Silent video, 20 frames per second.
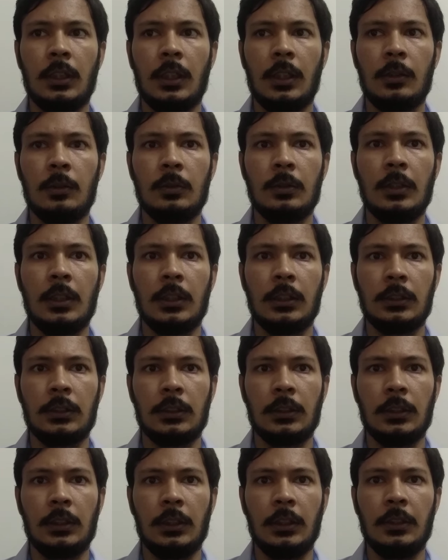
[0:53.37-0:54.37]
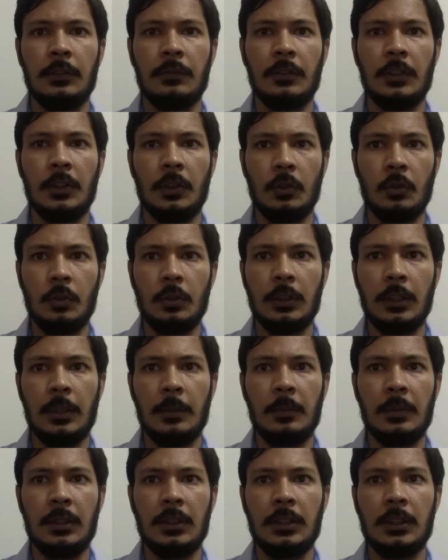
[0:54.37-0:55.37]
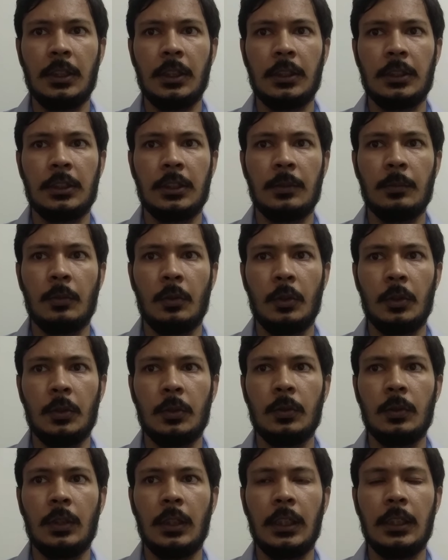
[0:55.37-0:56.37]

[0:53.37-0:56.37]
Rahul Das sir in Windows administration module